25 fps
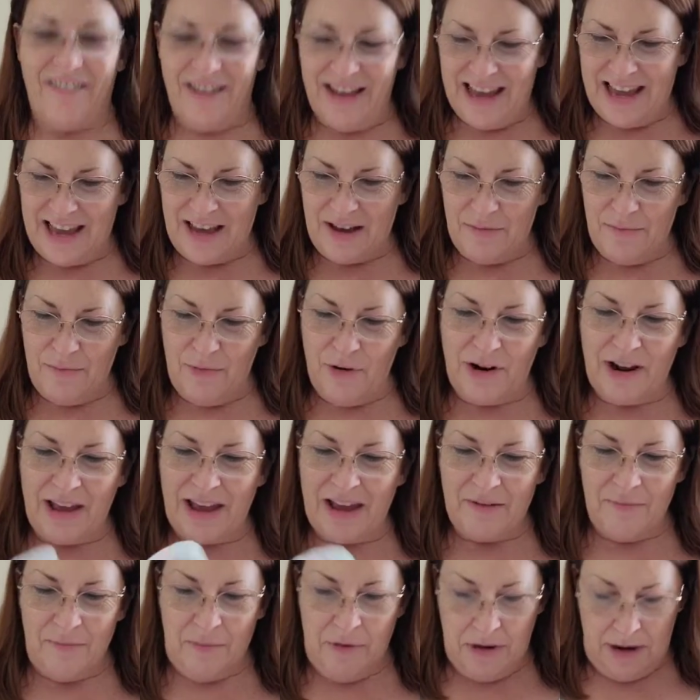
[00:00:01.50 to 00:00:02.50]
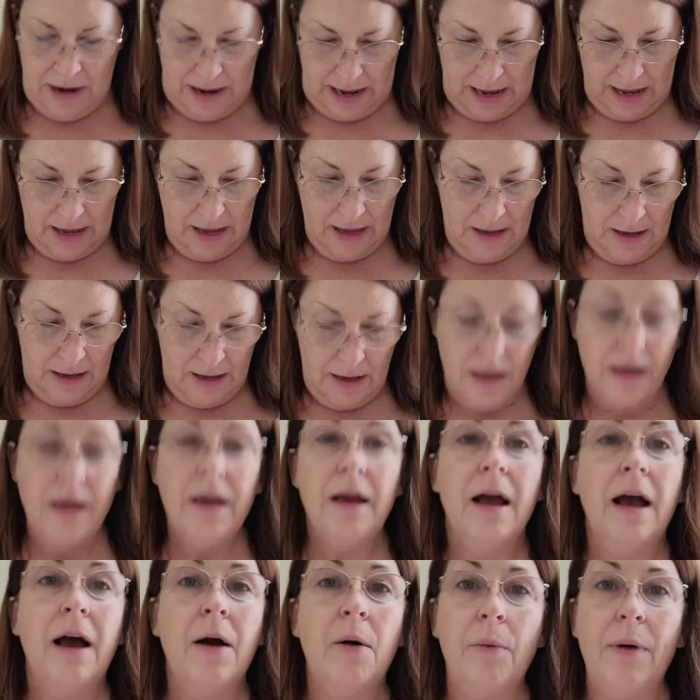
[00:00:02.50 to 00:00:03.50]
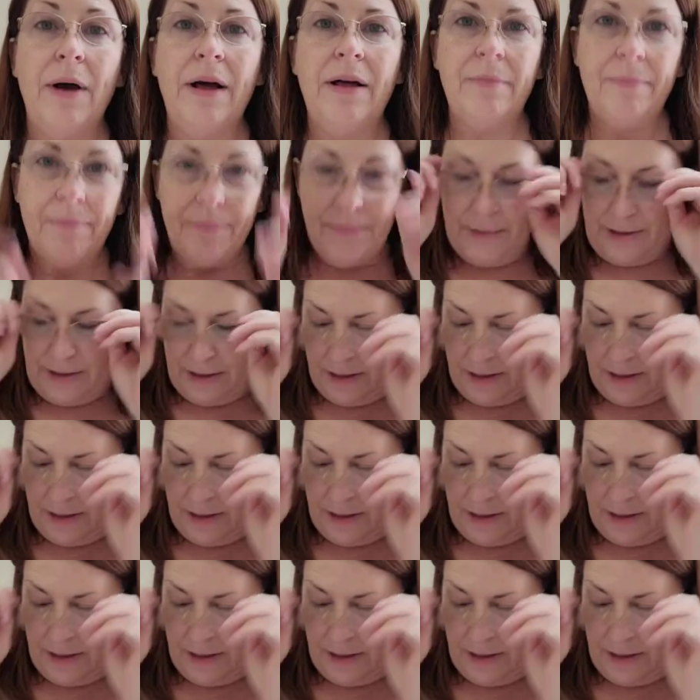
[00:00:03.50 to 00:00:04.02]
right. Good morning. Good morning. Well,